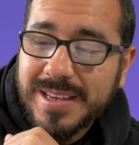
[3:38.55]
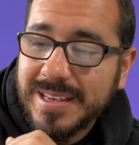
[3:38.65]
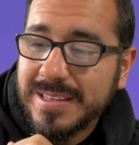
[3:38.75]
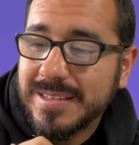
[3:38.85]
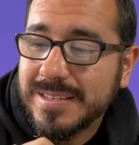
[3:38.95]

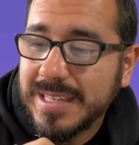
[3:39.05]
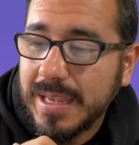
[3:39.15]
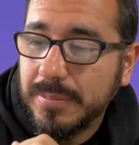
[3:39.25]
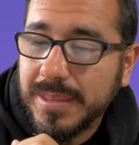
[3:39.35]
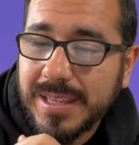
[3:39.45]
is the
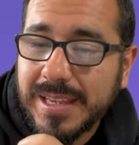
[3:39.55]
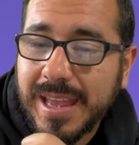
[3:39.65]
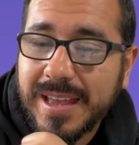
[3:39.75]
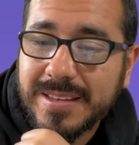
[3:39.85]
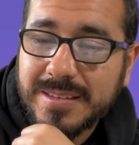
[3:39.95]
same thing
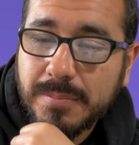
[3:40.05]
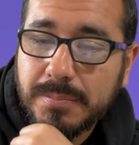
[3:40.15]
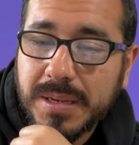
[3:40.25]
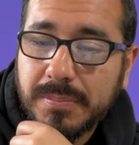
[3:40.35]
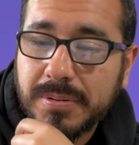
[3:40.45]
as
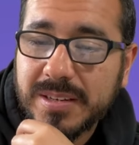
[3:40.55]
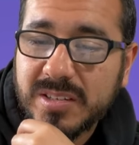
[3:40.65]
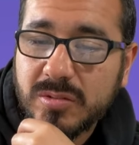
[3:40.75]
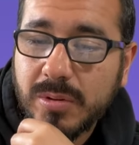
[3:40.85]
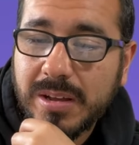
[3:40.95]
B
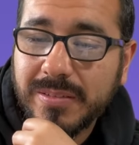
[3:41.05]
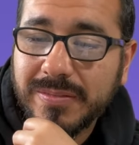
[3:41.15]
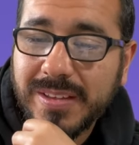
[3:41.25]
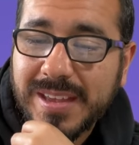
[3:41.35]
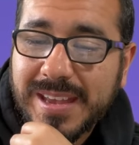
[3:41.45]
plus 12,